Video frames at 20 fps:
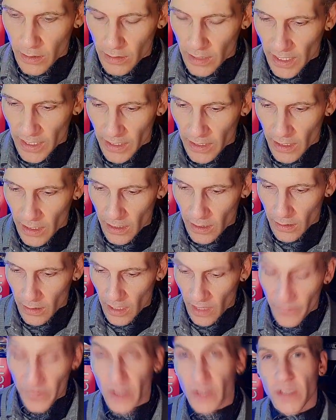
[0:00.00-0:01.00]
Like,
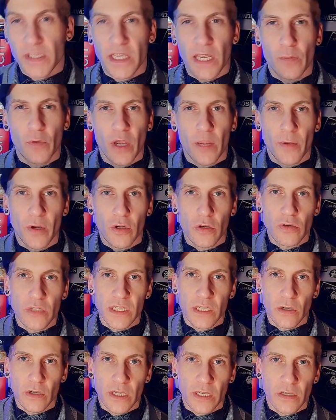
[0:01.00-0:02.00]
I feel the same way about Who
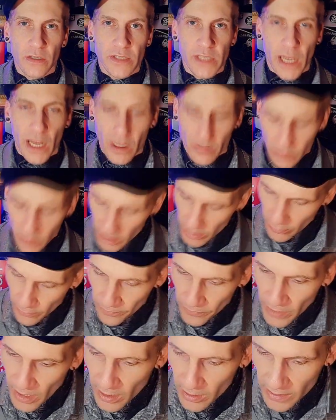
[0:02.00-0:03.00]
Still Kill Sound too.
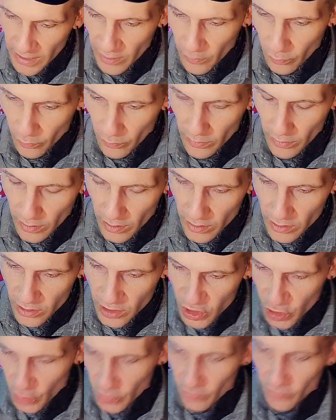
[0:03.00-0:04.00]
Like,
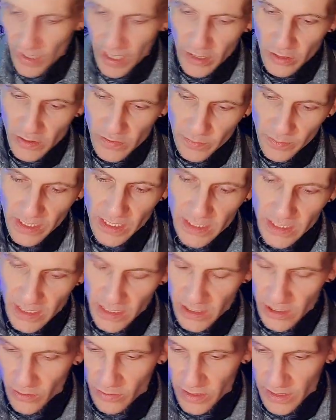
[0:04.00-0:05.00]
certain records from
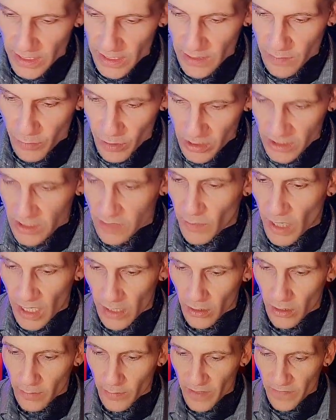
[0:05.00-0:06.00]
Kid606 put a
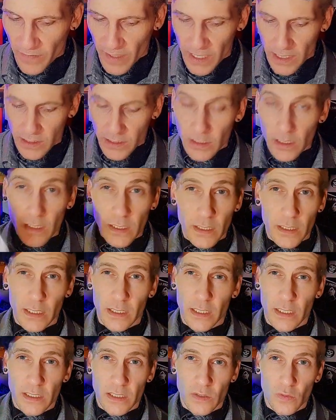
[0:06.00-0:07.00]
smile on my face,
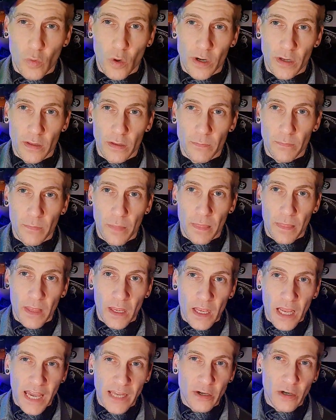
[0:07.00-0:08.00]
and this is one of them.
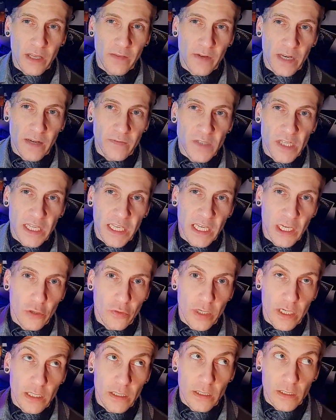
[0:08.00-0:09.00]
I don't even have to
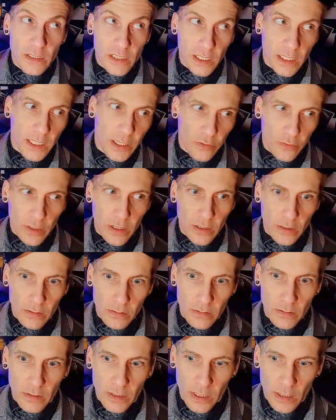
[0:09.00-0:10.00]
hear it to hear it.
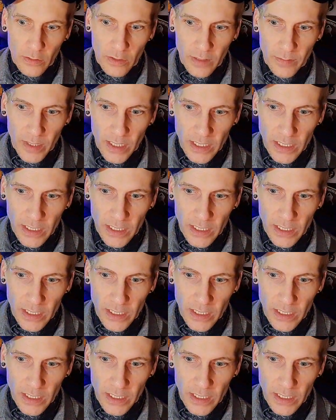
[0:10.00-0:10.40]
You know what I mean?